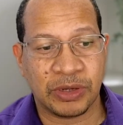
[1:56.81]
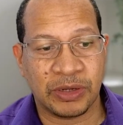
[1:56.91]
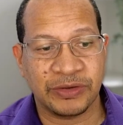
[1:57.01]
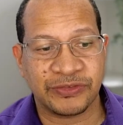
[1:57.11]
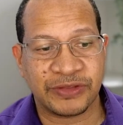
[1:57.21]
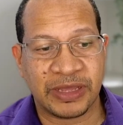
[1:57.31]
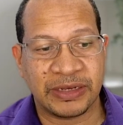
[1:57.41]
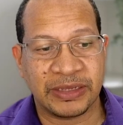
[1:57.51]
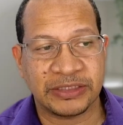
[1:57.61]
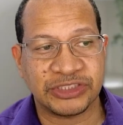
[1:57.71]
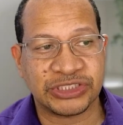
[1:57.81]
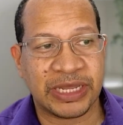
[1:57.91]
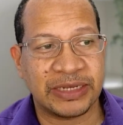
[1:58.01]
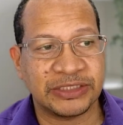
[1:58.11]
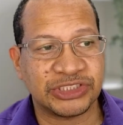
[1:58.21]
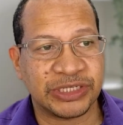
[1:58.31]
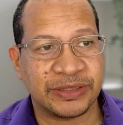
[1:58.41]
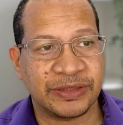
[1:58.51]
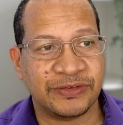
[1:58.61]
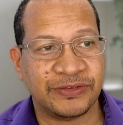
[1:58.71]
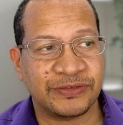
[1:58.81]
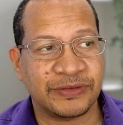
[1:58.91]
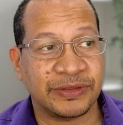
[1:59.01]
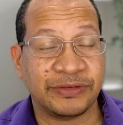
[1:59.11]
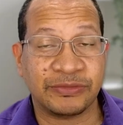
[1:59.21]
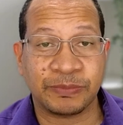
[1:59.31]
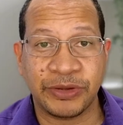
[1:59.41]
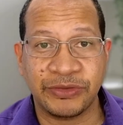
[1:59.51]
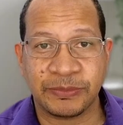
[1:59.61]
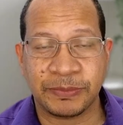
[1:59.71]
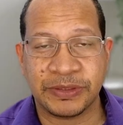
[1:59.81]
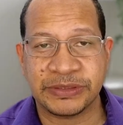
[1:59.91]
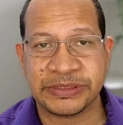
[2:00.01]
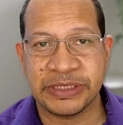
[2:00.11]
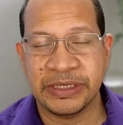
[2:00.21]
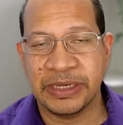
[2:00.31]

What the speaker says: understanding and challenging these principles.